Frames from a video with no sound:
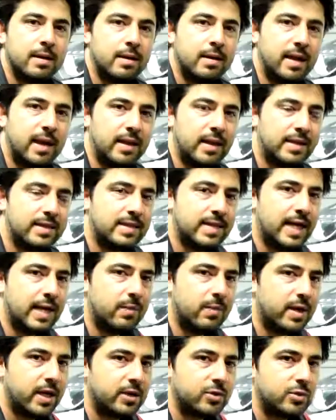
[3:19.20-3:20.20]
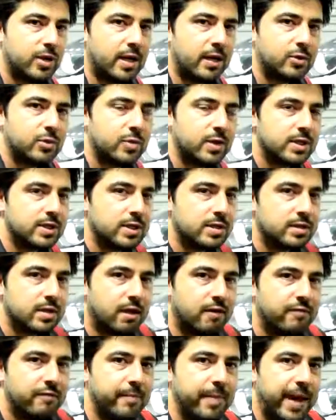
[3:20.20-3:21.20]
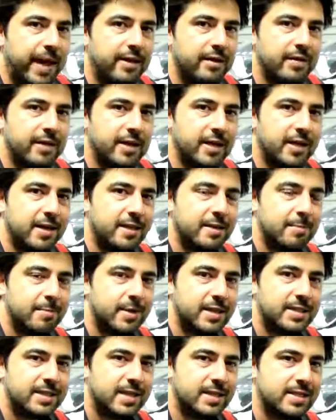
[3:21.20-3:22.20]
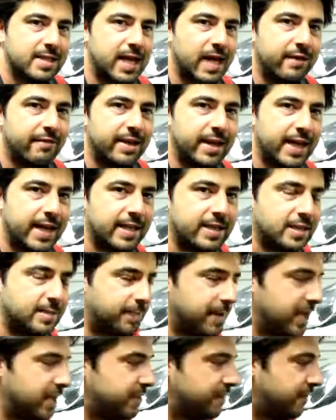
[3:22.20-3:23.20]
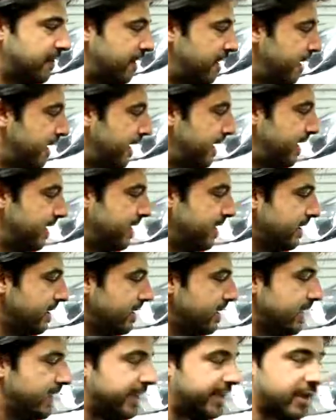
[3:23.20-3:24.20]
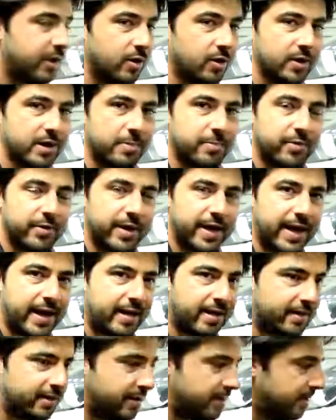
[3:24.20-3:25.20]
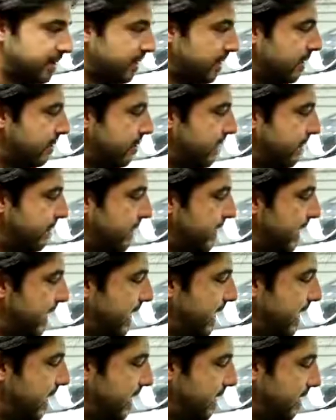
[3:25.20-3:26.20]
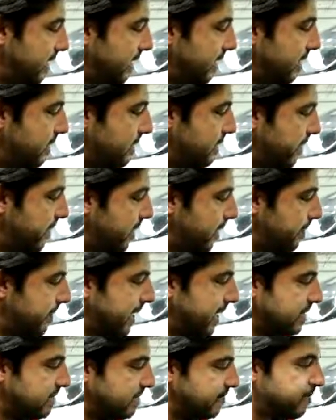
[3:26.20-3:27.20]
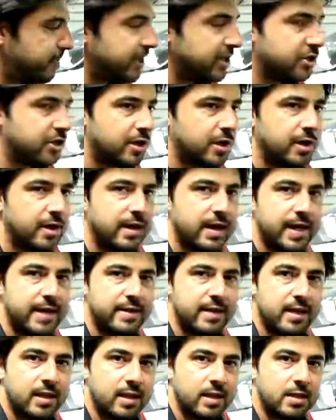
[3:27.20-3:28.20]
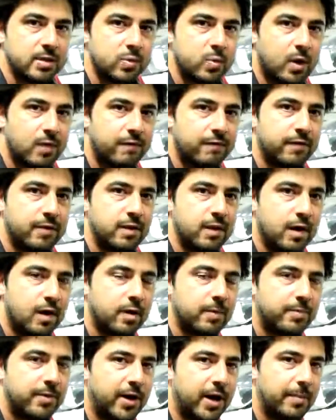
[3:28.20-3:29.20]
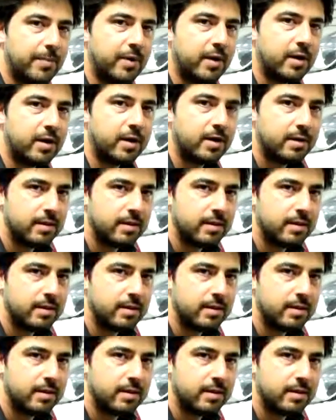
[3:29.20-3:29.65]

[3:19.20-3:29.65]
Now let's say I want to try to twist this off manually, but since I haven't had spinach for today, I can only put out or apply 30 pounds of pressure at the end of this 1 foot long pry bar.